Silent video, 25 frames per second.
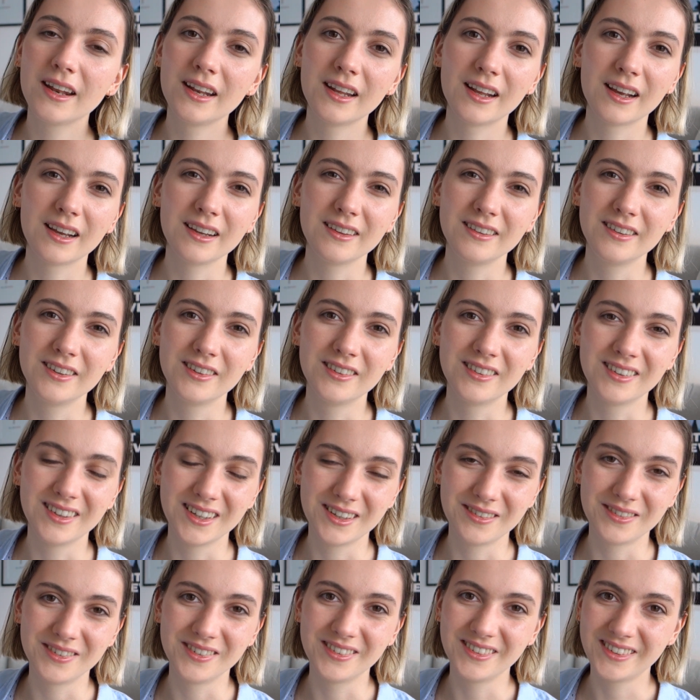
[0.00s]
And I
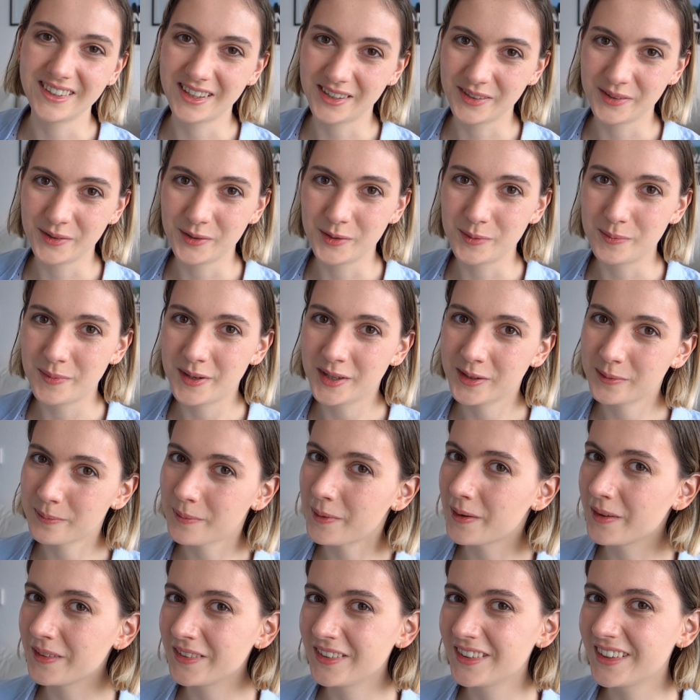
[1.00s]
didn't even tell you the
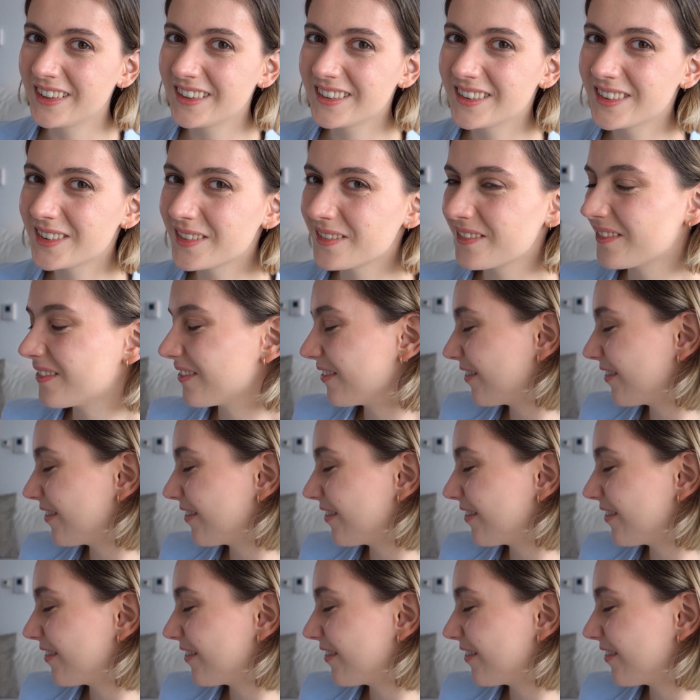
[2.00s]
best part yet.